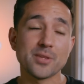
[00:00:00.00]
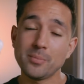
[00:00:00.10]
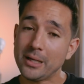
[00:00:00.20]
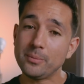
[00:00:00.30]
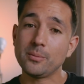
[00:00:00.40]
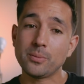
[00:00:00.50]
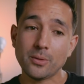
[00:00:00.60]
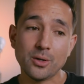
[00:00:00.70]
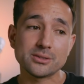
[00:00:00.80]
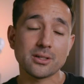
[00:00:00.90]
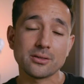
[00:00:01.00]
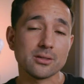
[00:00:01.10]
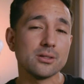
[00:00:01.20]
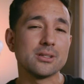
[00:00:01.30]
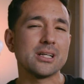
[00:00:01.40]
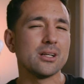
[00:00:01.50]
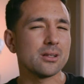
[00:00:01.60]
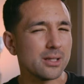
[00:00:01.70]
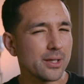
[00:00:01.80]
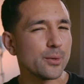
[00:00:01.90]
the MacBook Pro is starting to look a
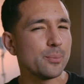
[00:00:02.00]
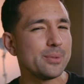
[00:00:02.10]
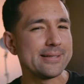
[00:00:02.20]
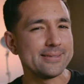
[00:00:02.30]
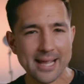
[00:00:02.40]
little bit